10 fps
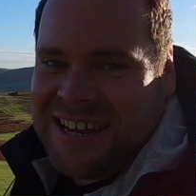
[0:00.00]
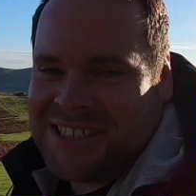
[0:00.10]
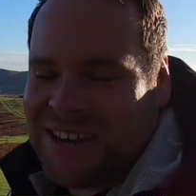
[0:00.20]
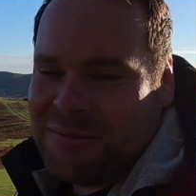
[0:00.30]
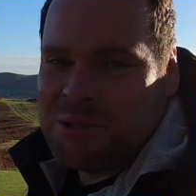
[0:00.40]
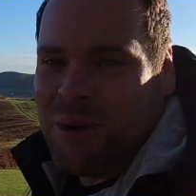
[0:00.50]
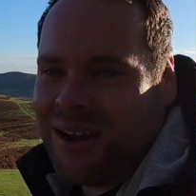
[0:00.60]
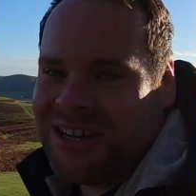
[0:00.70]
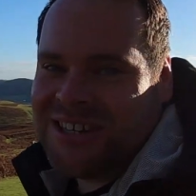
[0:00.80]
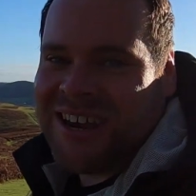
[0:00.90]
Let's see how much
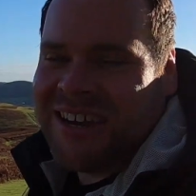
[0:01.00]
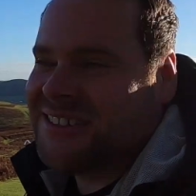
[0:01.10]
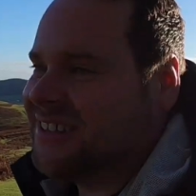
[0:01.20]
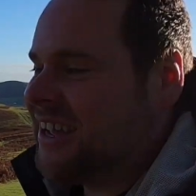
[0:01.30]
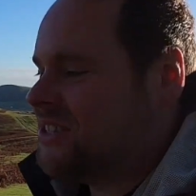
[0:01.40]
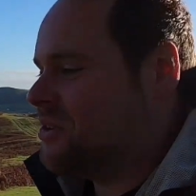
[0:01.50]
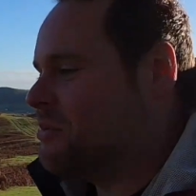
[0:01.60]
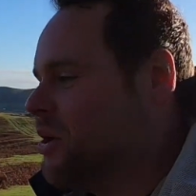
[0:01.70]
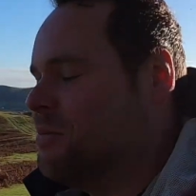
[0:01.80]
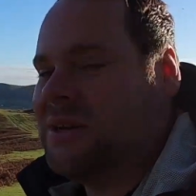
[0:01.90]
mileage I get in today. So
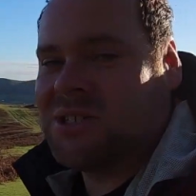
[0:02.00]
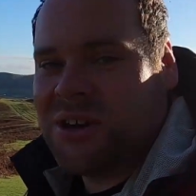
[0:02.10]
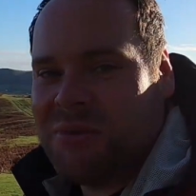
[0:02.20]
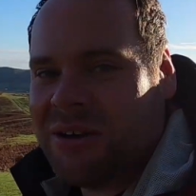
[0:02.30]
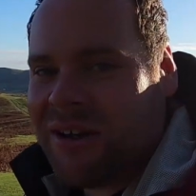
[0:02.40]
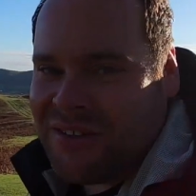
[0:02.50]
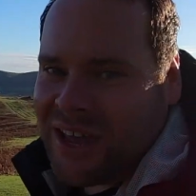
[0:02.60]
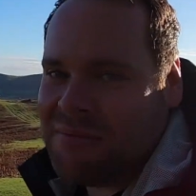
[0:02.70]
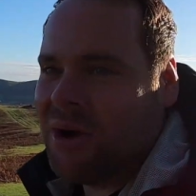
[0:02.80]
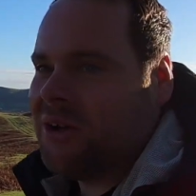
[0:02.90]
I'm hoping it's going to be around
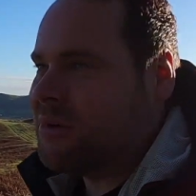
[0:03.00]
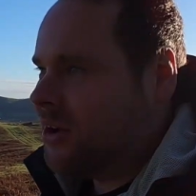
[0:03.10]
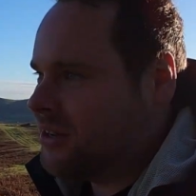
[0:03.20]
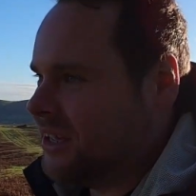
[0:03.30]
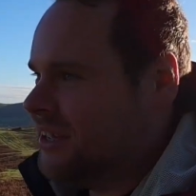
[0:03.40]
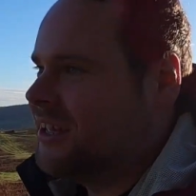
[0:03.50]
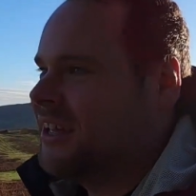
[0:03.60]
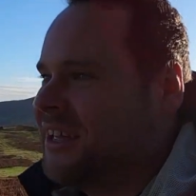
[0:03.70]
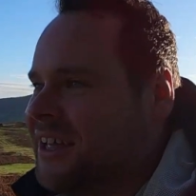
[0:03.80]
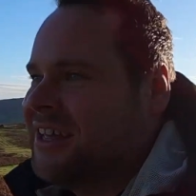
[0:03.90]
the 8-mile mark.
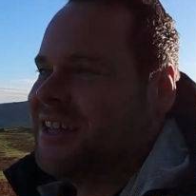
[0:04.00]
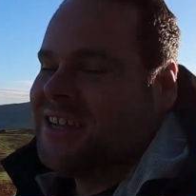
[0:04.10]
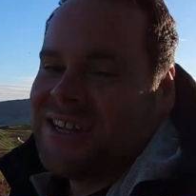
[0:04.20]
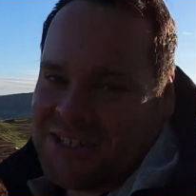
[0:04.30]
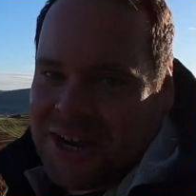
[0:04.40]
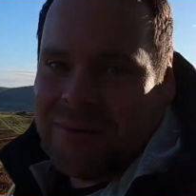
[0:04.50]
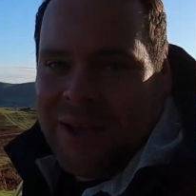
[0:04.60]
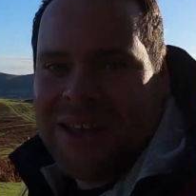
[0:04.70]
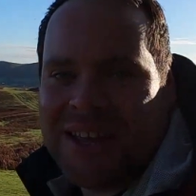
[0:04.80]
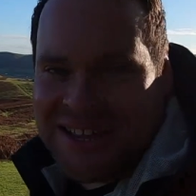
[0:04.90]
So
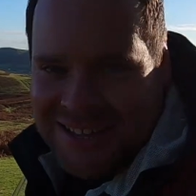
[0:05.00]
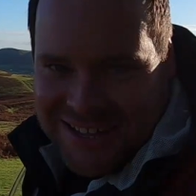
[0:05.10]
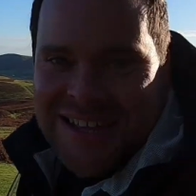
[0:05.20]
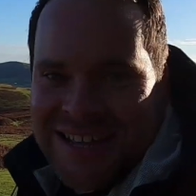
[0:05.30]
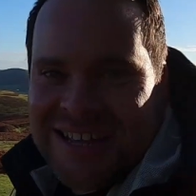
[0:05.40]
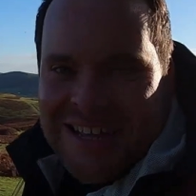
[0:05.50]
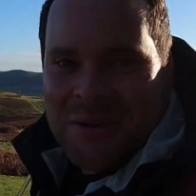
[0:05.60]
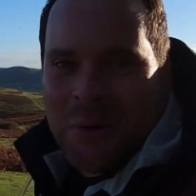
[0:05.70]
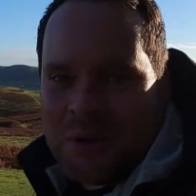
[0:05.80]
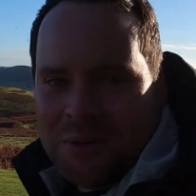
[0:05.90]
anyway,
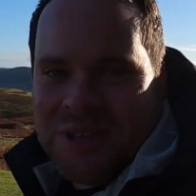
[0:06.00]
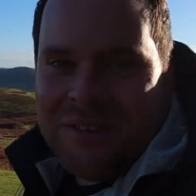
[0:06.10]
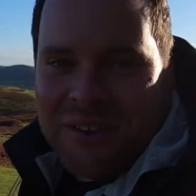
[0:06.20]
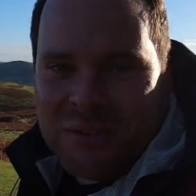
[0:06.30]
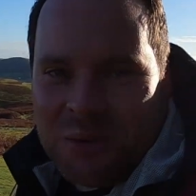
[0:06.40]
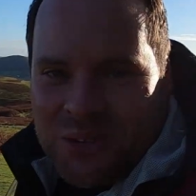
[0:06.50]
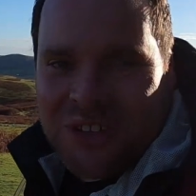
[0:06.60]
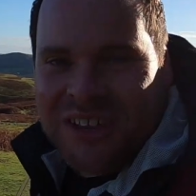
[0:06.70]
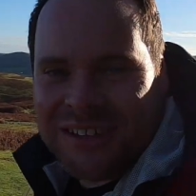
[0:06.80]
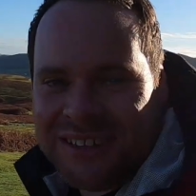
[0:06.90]
welcome to Dave Outdoors.